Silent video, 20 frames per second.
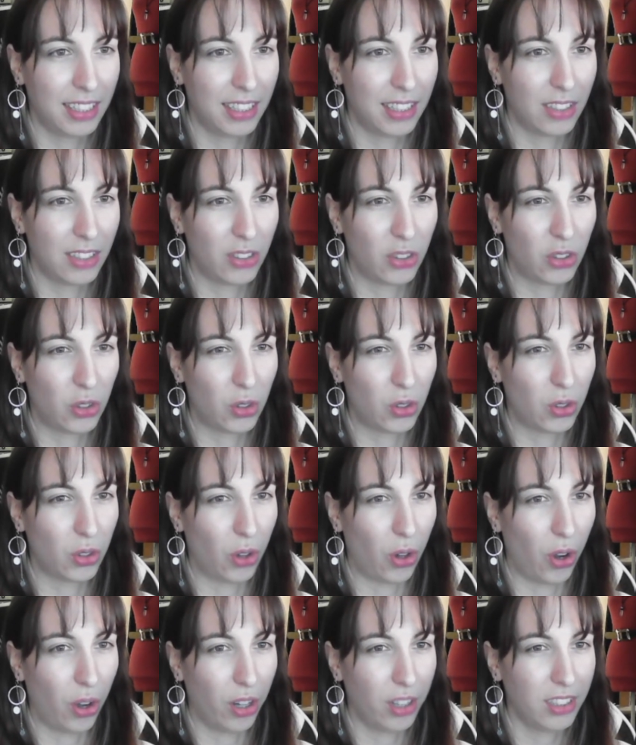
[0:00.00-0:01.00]

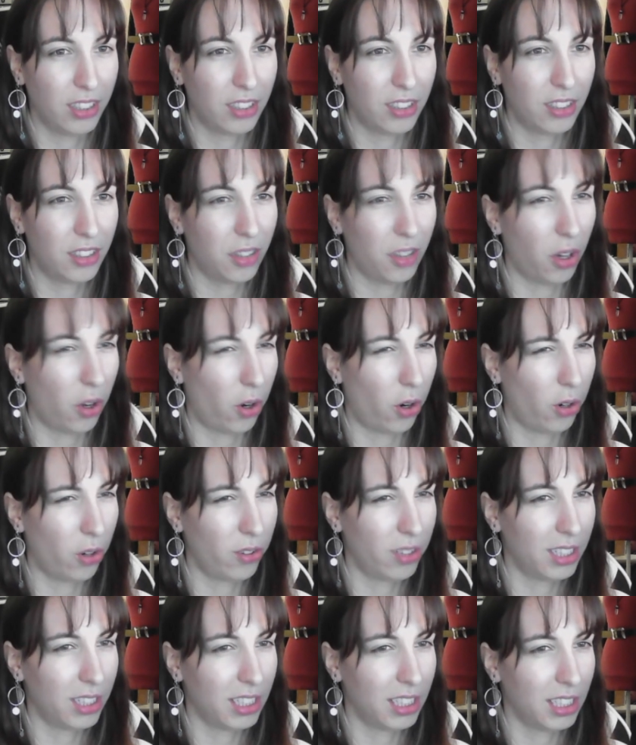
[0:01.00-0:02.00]
stronger
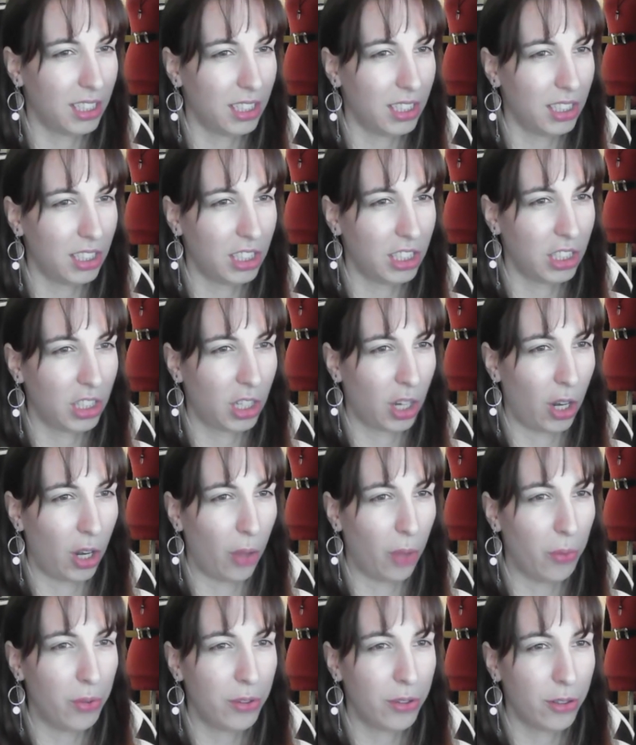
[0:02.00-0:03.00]
orange,
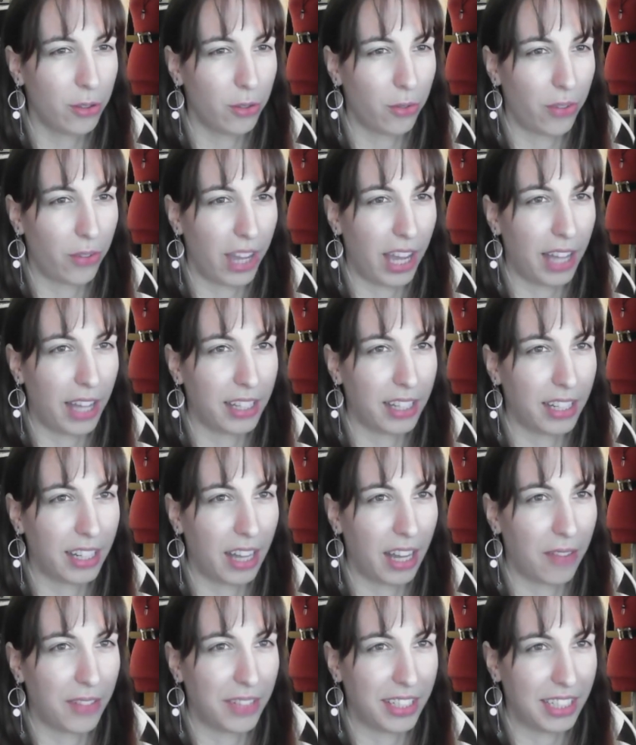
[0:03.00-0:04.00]
close to red, and
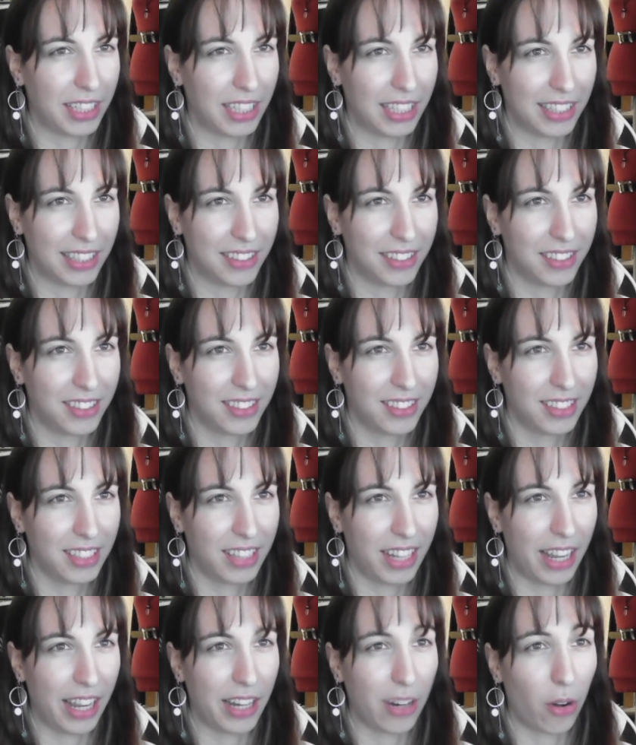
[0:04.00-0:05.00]
have it here,
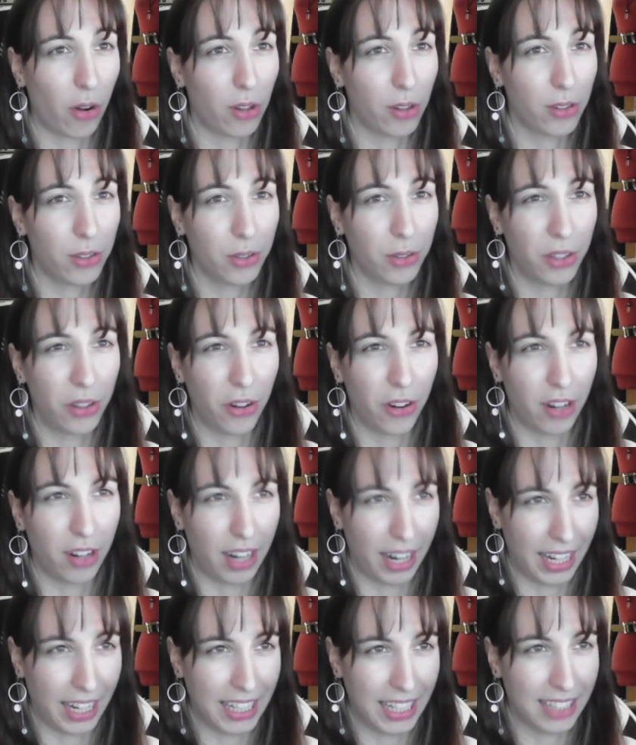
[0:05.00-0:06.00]
and also in her
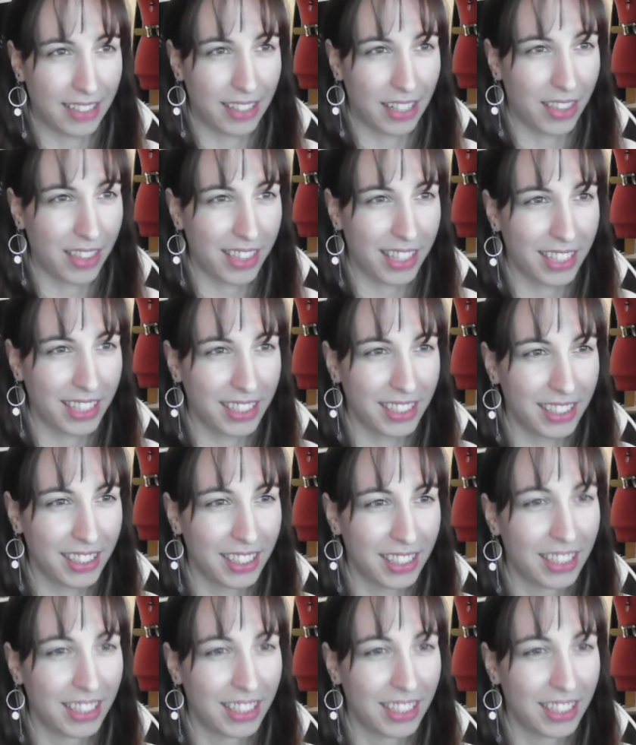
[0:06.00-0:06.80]
eyes, I think.